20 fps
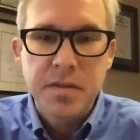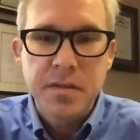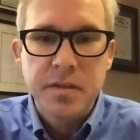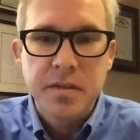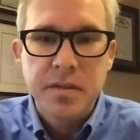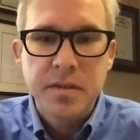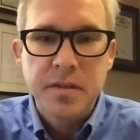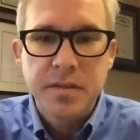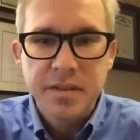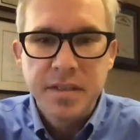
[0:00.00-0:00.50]

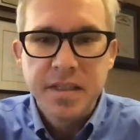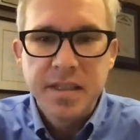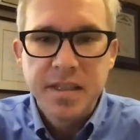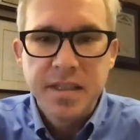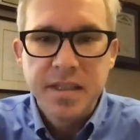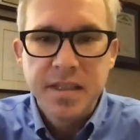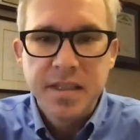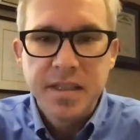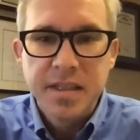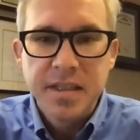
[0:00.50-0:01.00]
months.
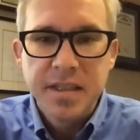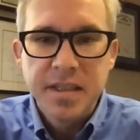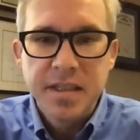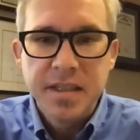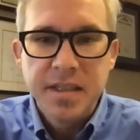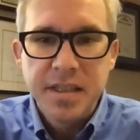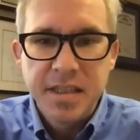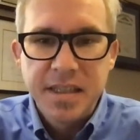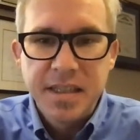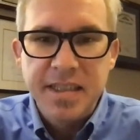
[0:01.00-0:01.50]

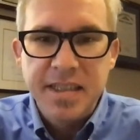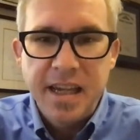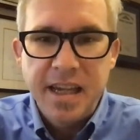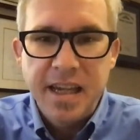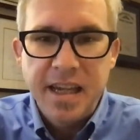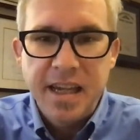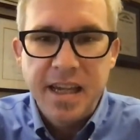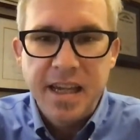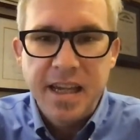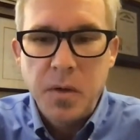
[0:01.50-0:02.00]
Yeah,
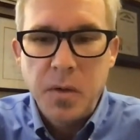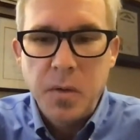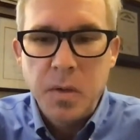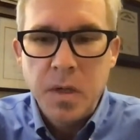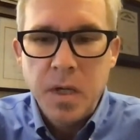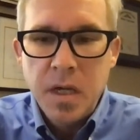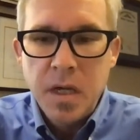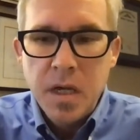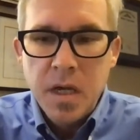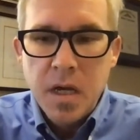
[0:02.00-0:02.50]

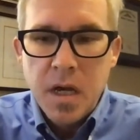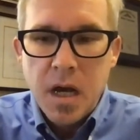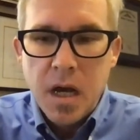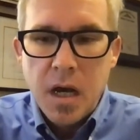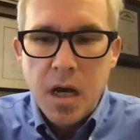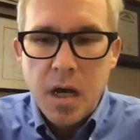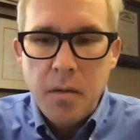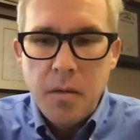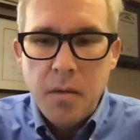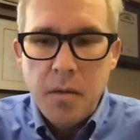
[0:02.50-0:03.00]
so
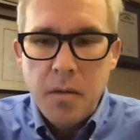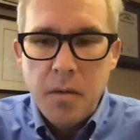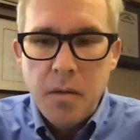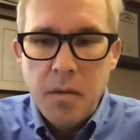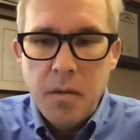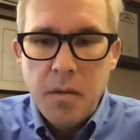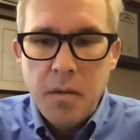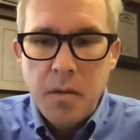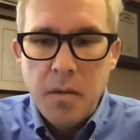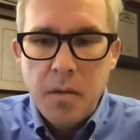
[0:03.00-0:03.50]

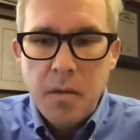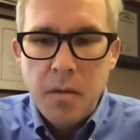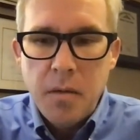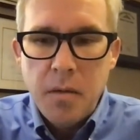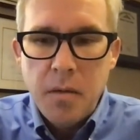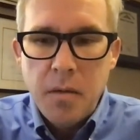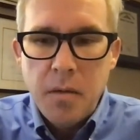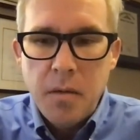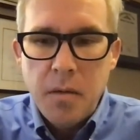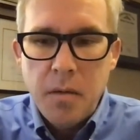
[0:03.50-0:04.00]
it
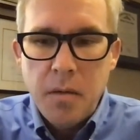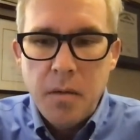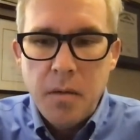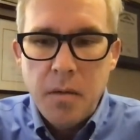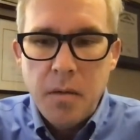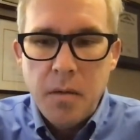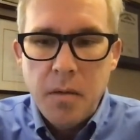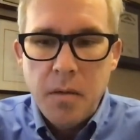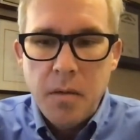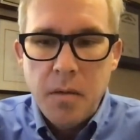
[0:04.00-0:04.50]
was
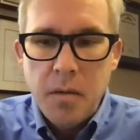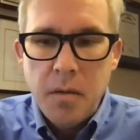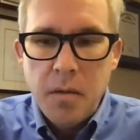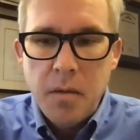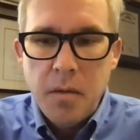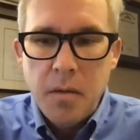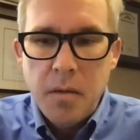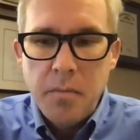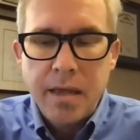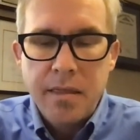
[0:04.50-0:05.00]
pretty
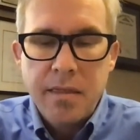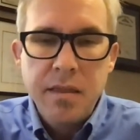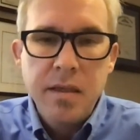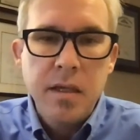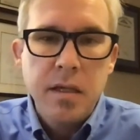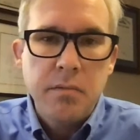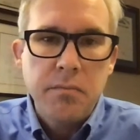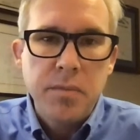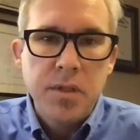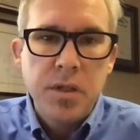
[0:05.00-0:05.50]
sweeping.
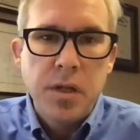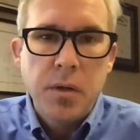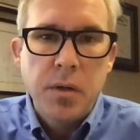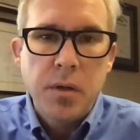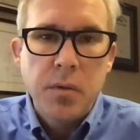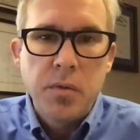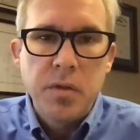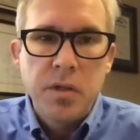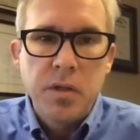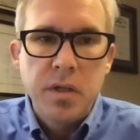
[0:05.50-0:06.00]
And I
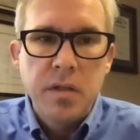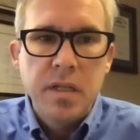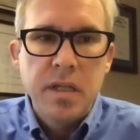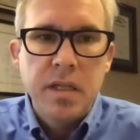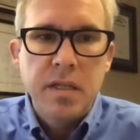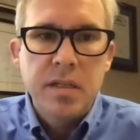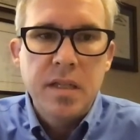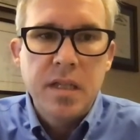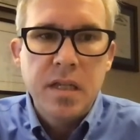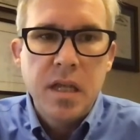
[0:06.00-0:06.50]
think,
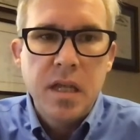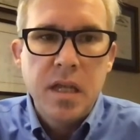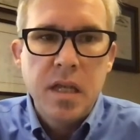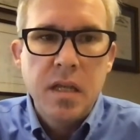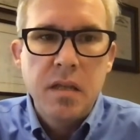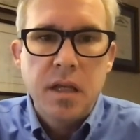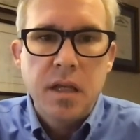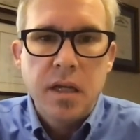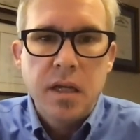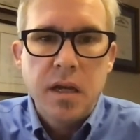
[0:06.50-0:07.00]
the
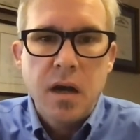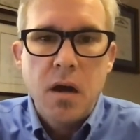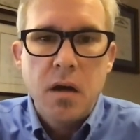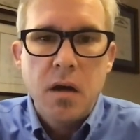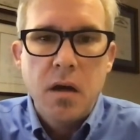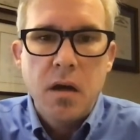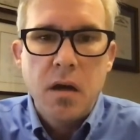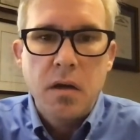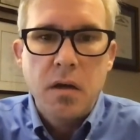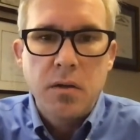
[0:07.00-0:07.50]
intent
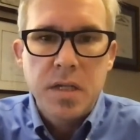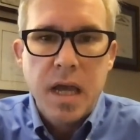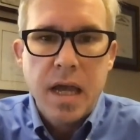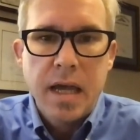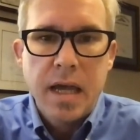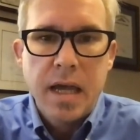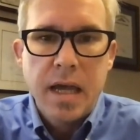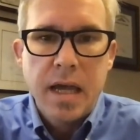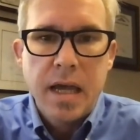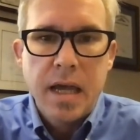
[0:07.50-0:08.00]
that
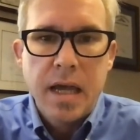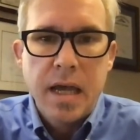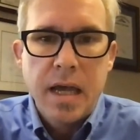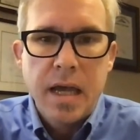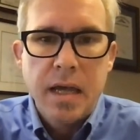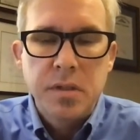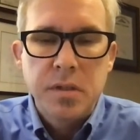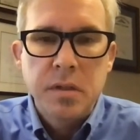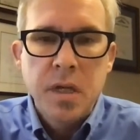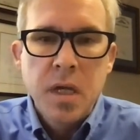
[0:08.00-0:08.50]
Congress
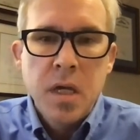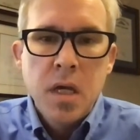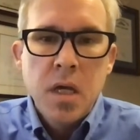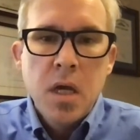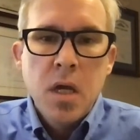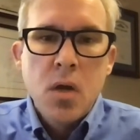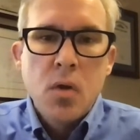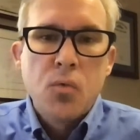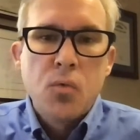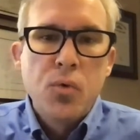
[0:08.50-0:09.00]
had was
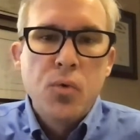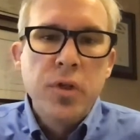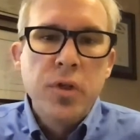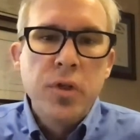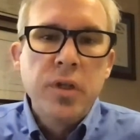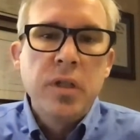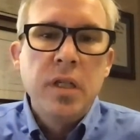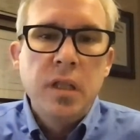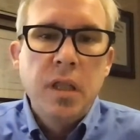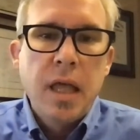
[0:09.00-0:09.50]
to
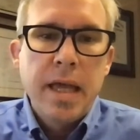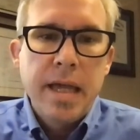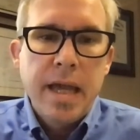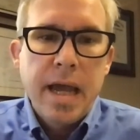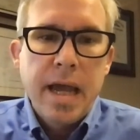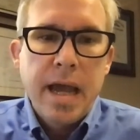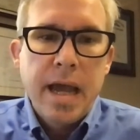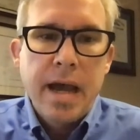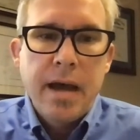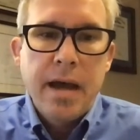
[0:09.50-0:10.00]

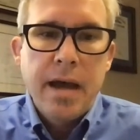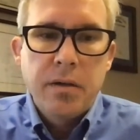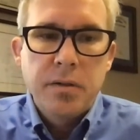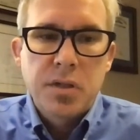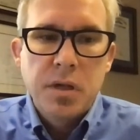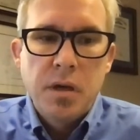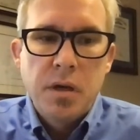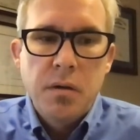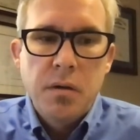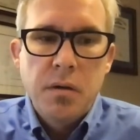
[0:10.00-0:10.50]
really lay
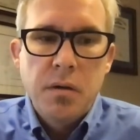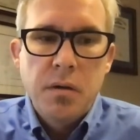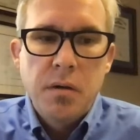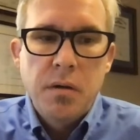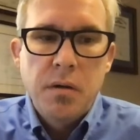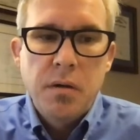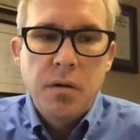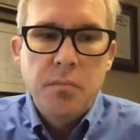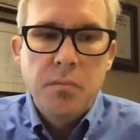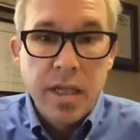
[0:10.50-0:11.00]
out
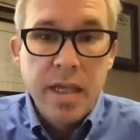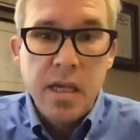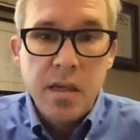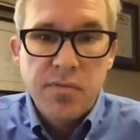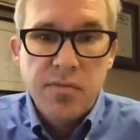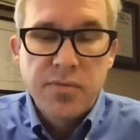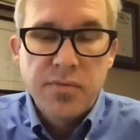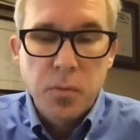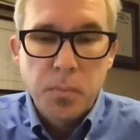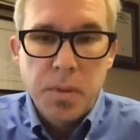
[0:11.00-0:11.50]
some
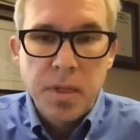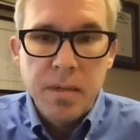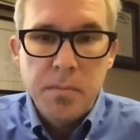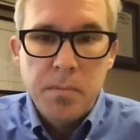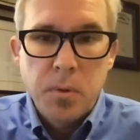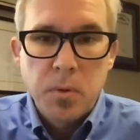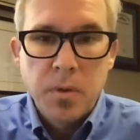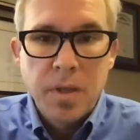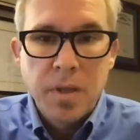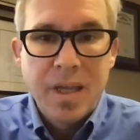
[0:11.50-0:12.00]
relief
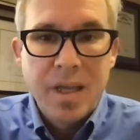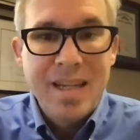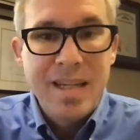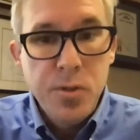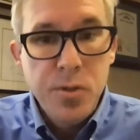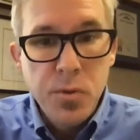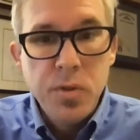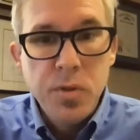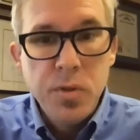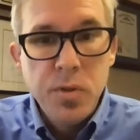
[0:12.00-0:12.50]
for
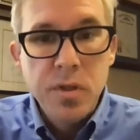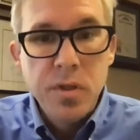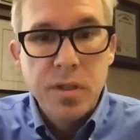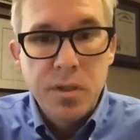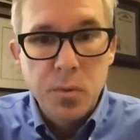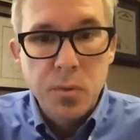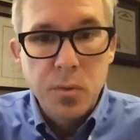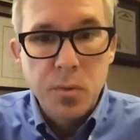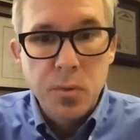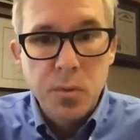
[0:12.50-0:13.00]
people. They knew
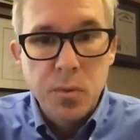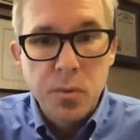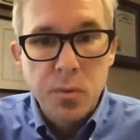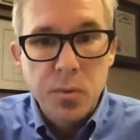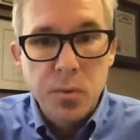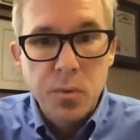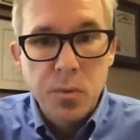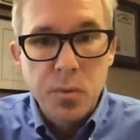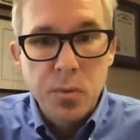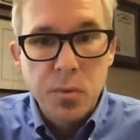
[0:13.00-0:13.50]
that there was
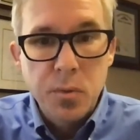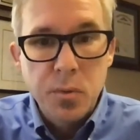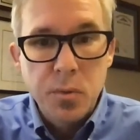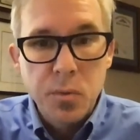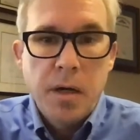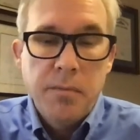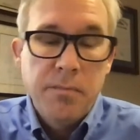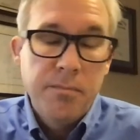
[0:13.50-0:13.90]
going to be a